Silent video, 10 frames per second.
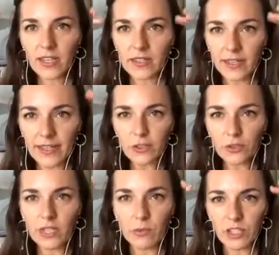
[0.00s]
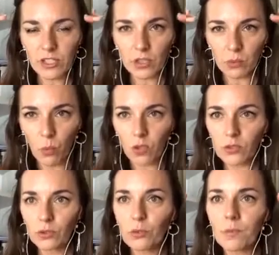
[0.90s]
intellectually, we still
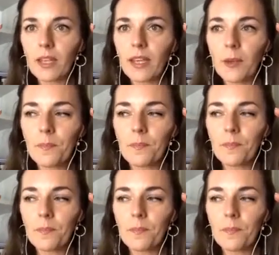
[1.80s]
want to be